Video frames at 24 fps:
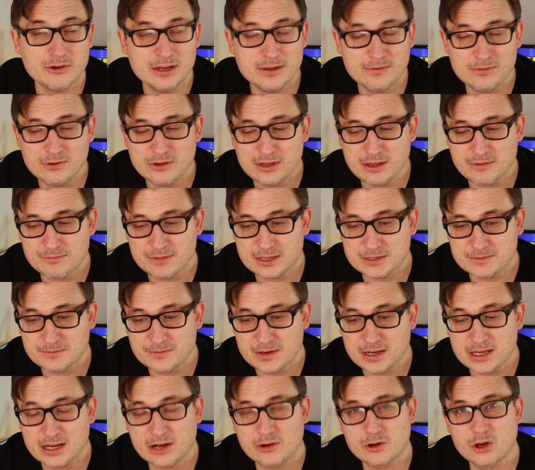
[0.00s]
And if you give this
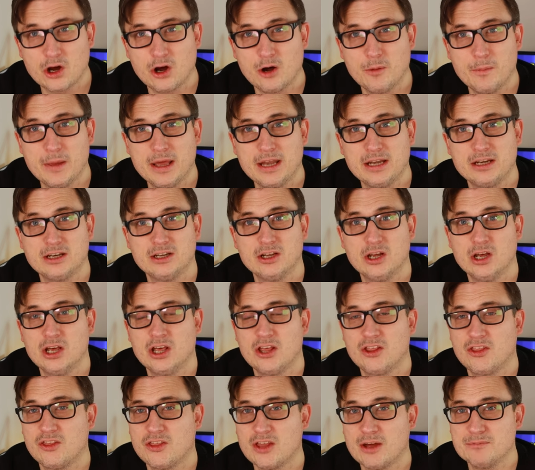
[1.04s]
video a comment,
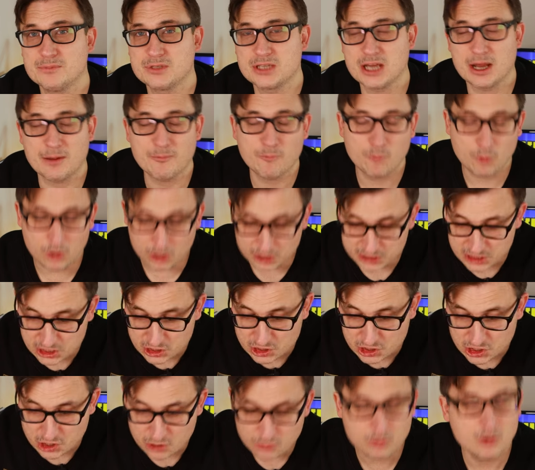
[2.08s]
thumbs up, what
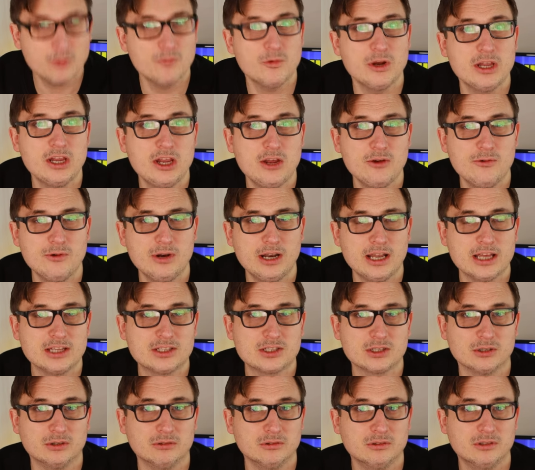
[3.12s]
did you want when you were
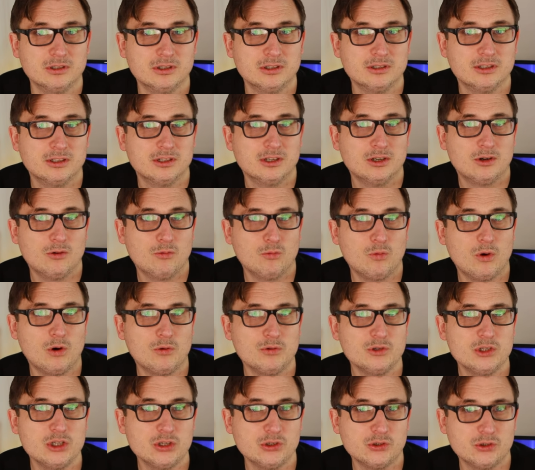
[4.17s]
little? What
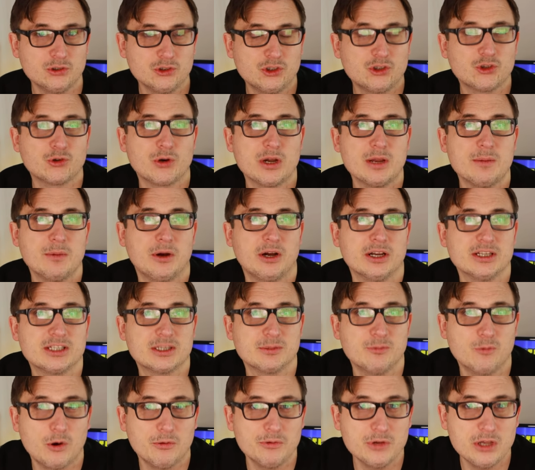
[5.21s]
was your dream
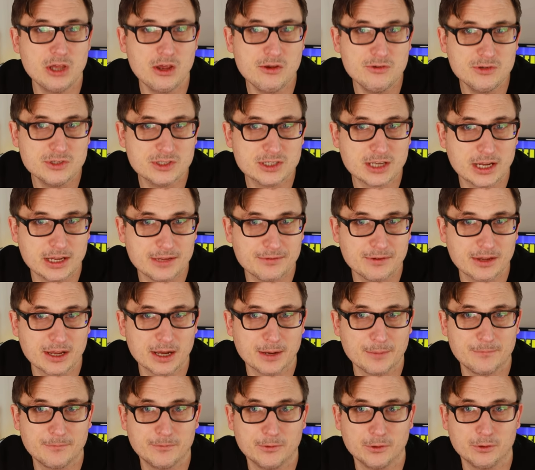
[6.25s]
item? What were you saving
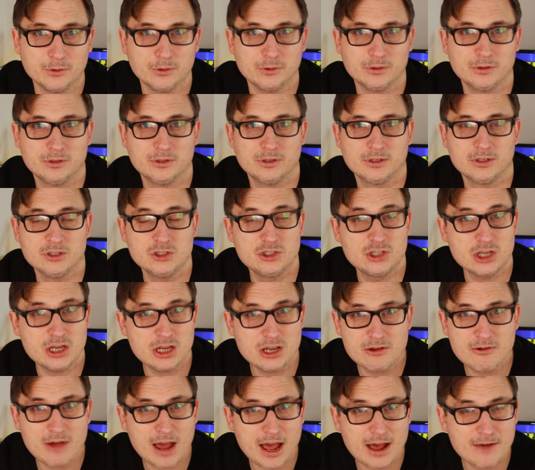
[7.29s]
up for? Do
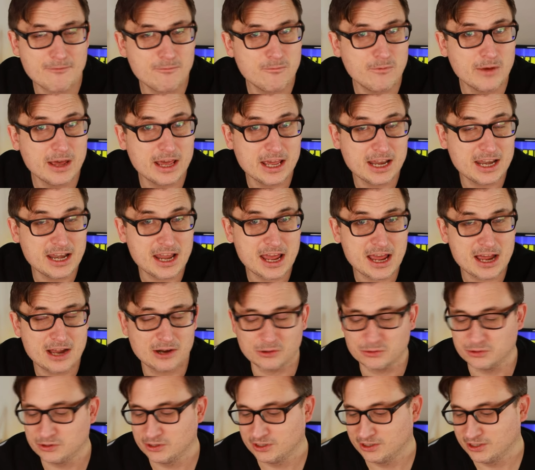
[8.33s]
you have it
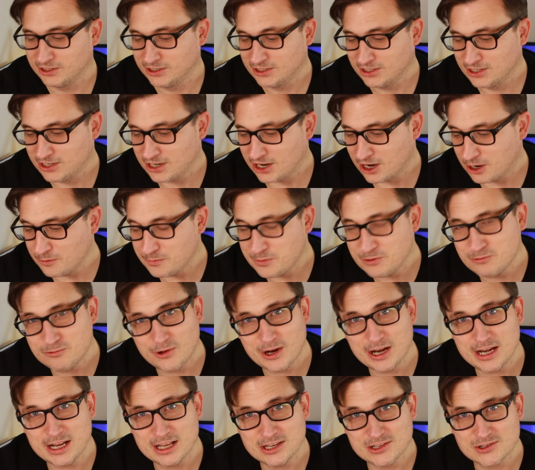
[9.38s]
now? I'd be
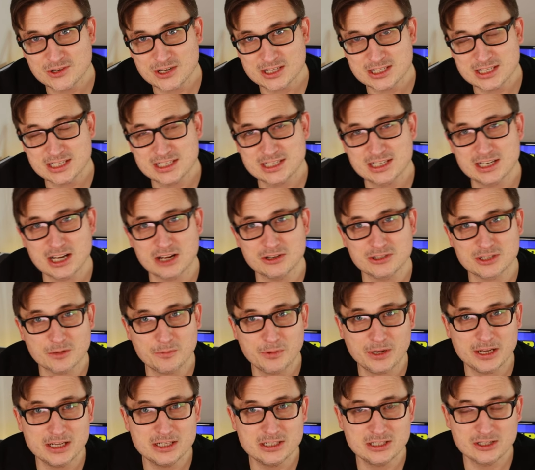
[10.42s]
really interested to know, so
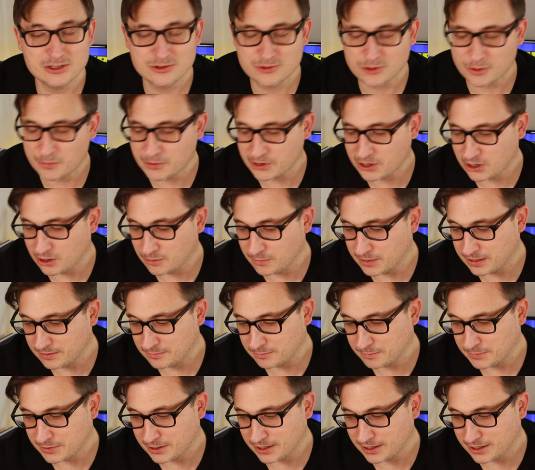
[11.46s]
please do drop a comment.